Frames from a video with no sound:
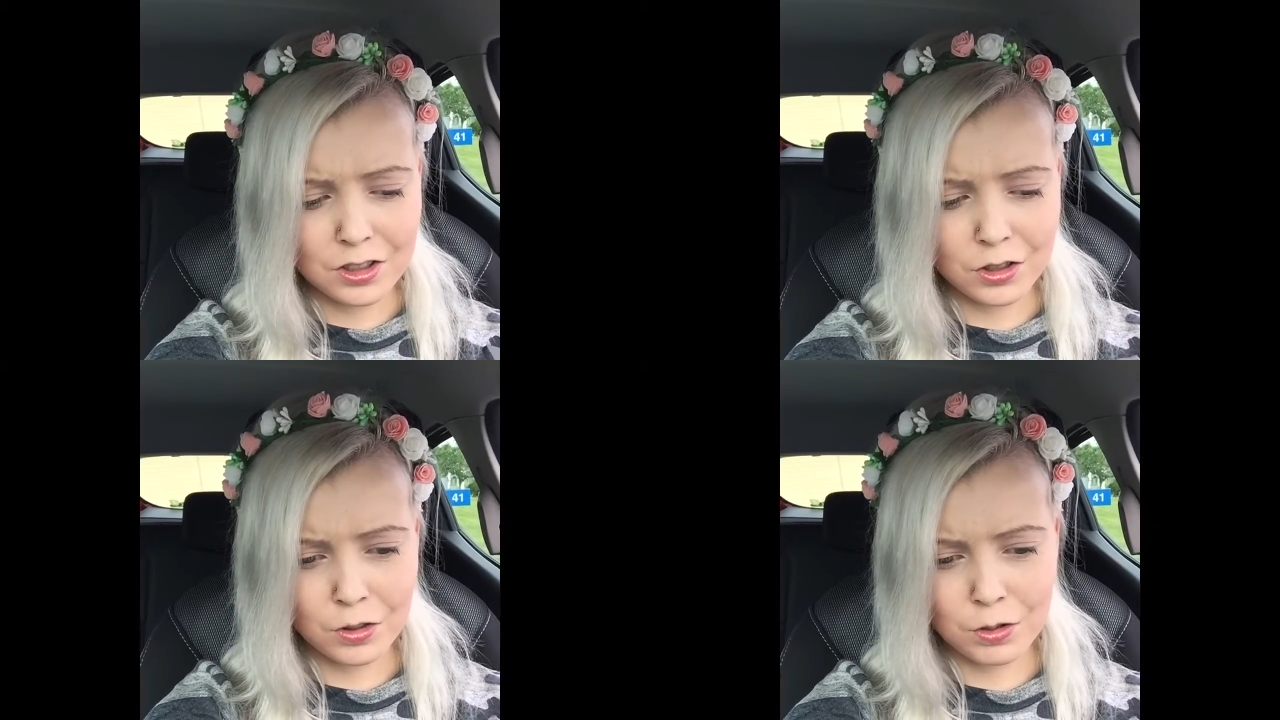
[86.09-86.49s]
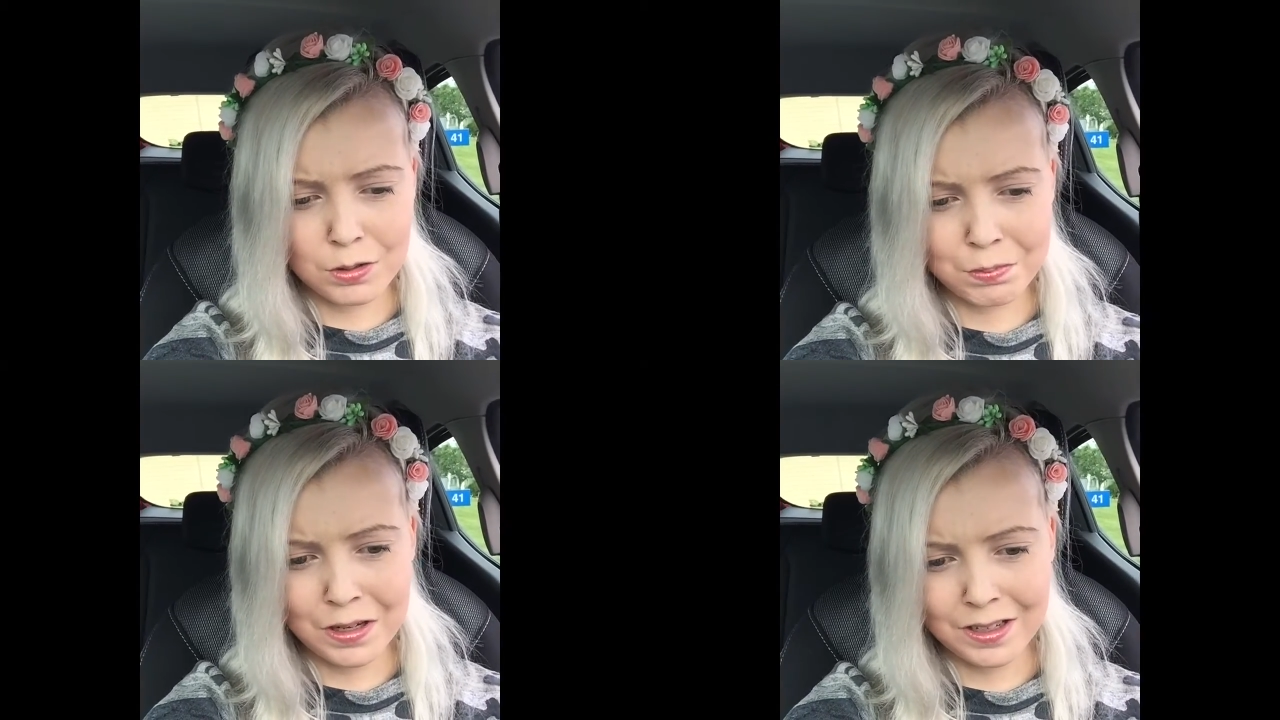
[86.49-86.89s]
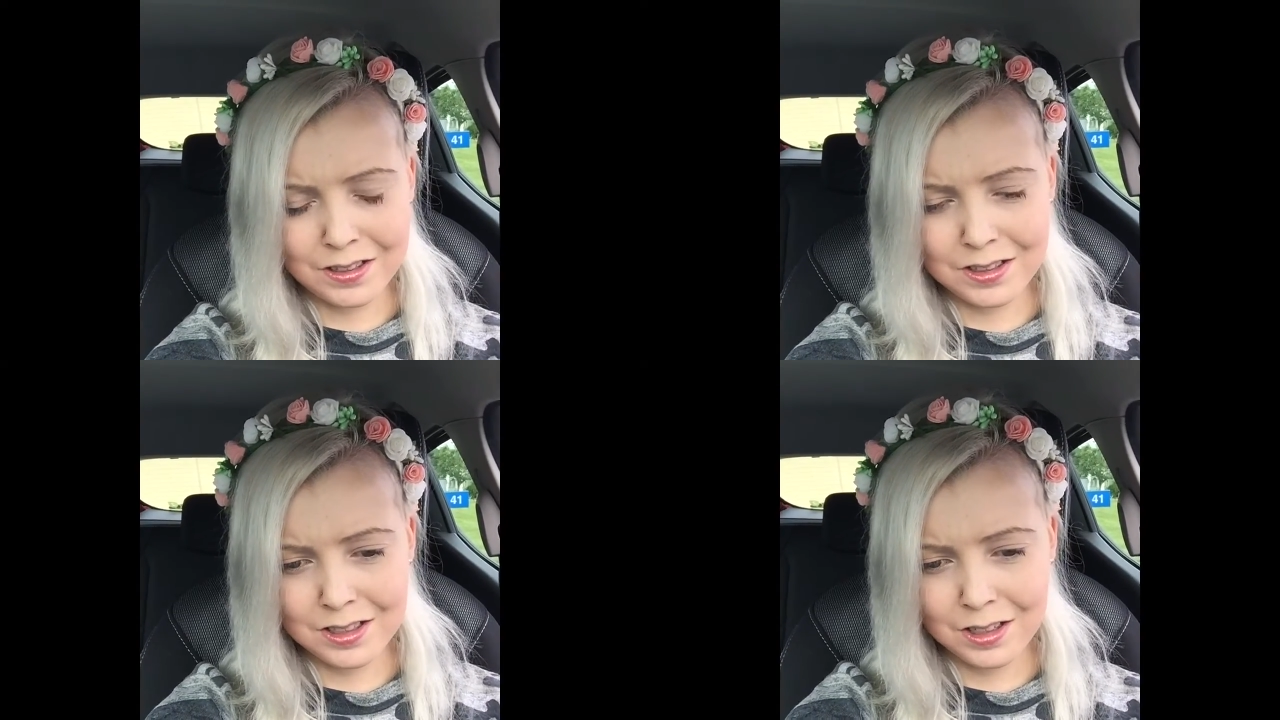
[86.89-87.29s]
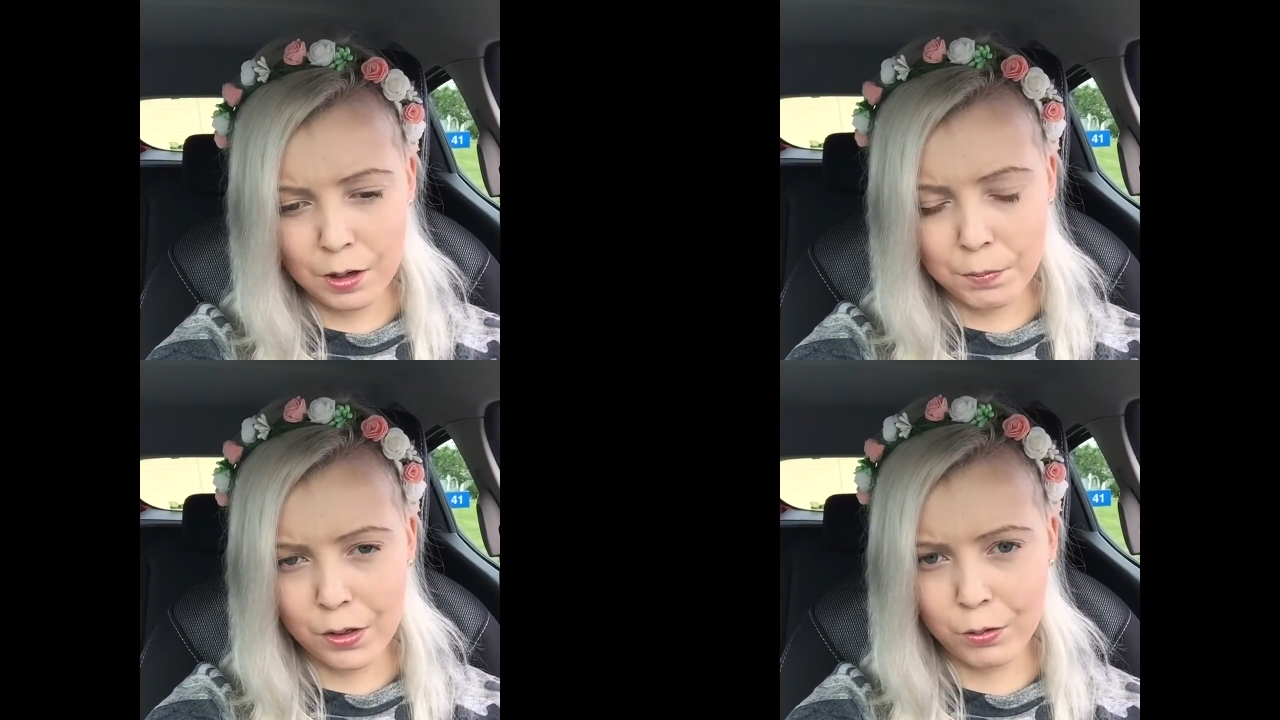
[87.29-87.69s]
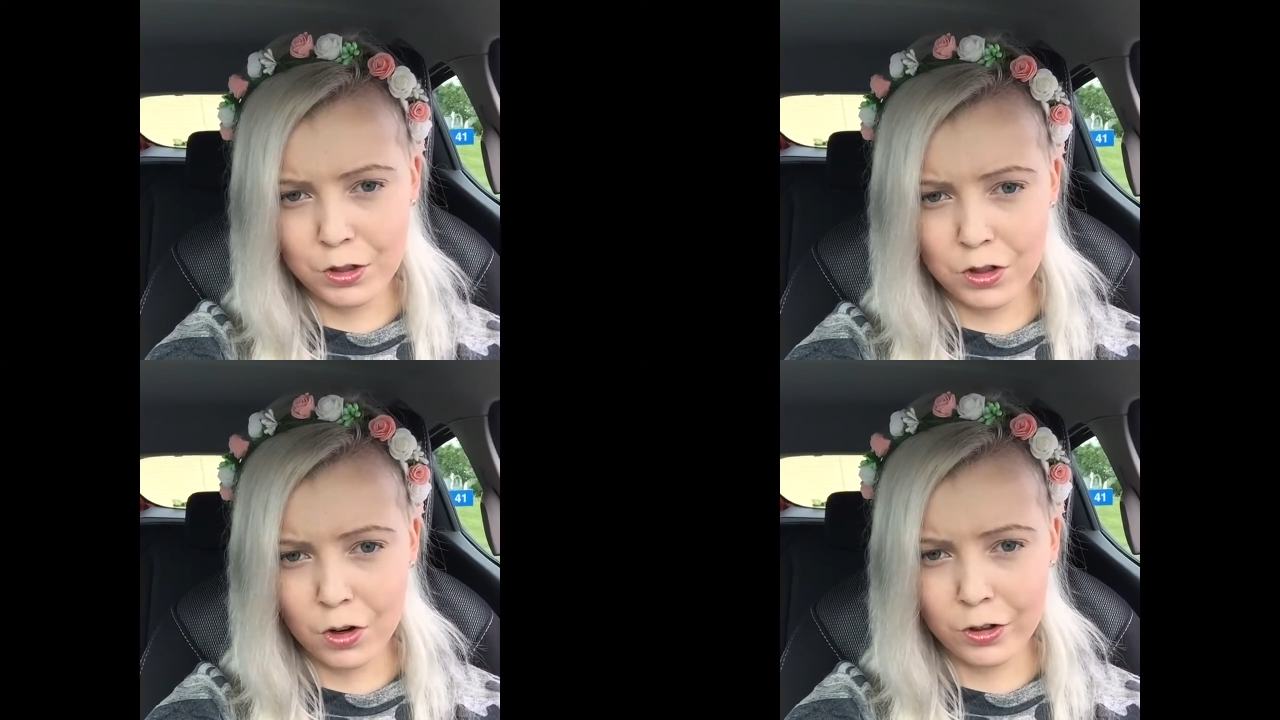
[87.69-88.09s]
to spend a mother
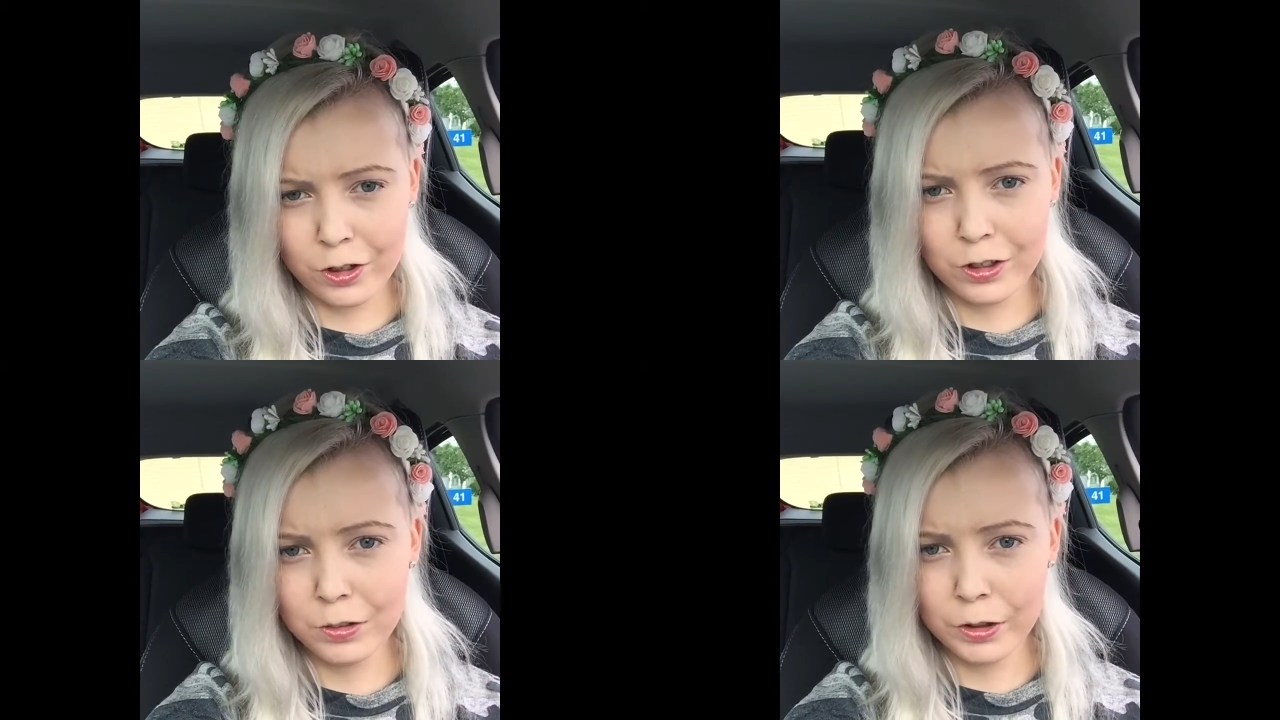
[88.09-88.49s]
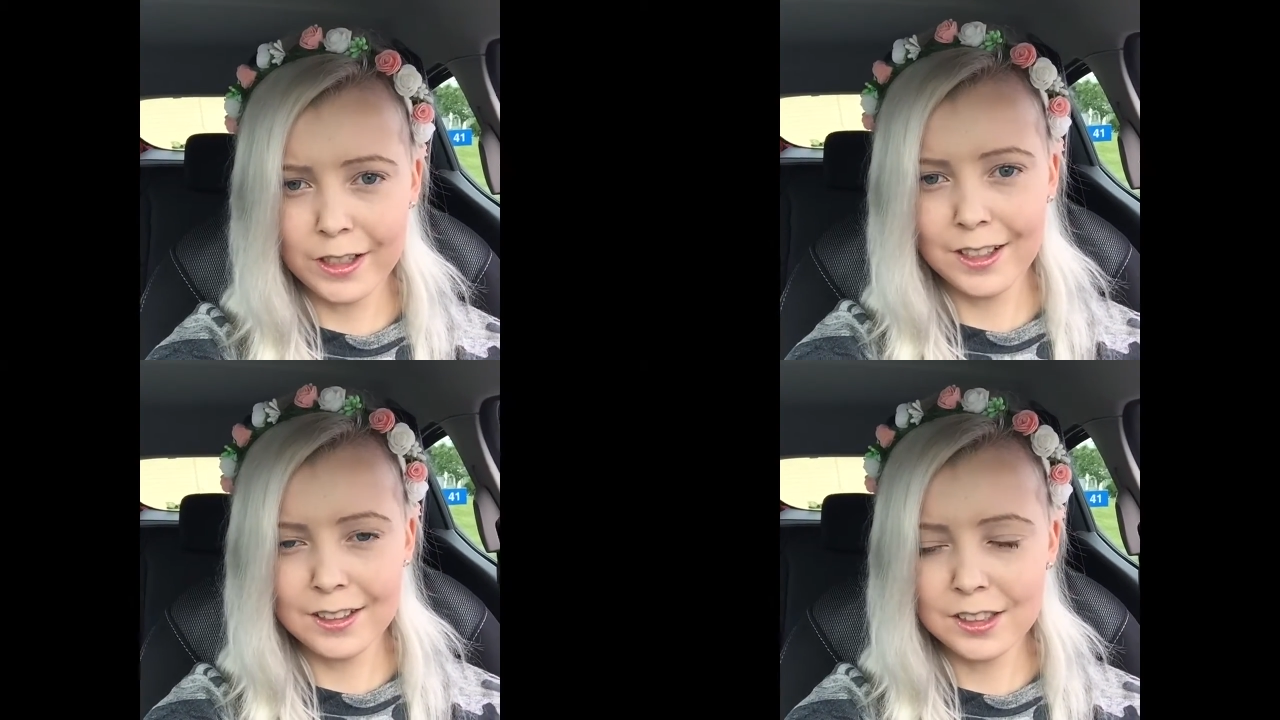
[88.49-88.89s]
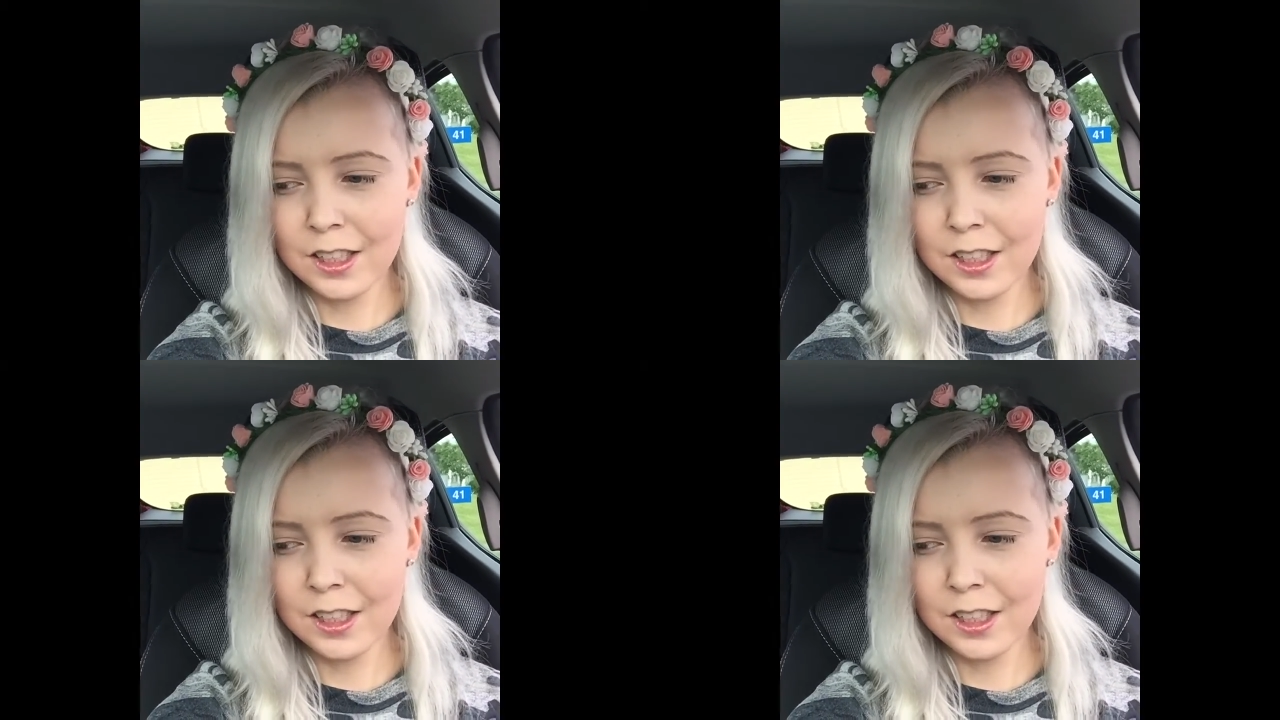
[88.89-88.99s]
and daughter weekend.